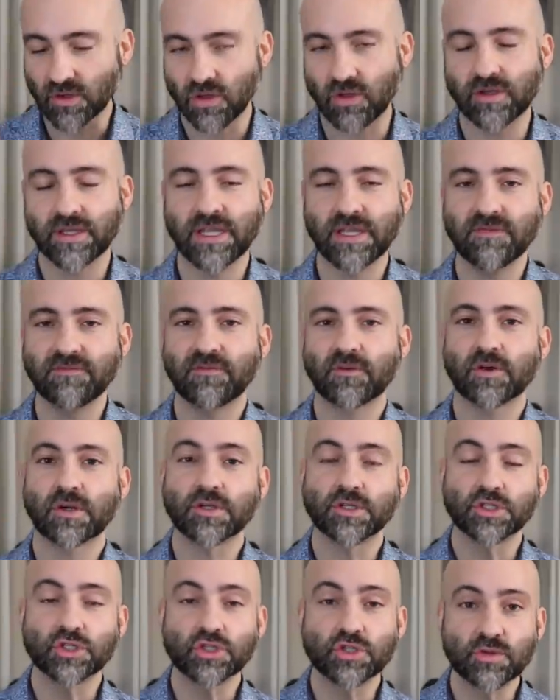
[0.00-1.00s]
looking for
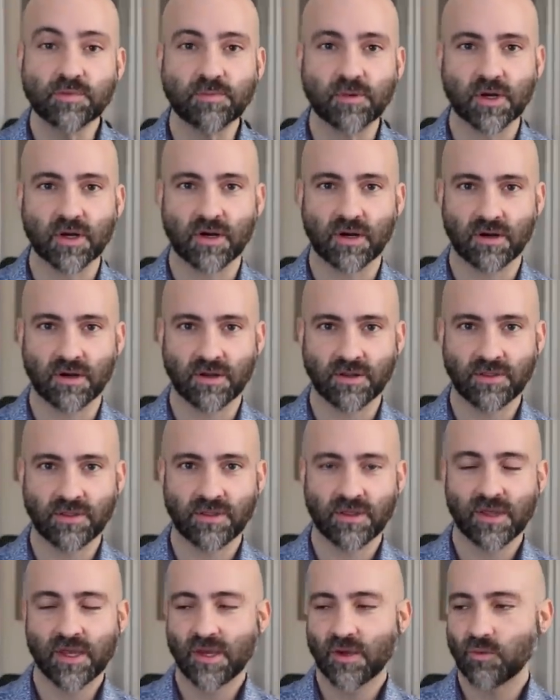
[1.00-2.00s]
a super Earth.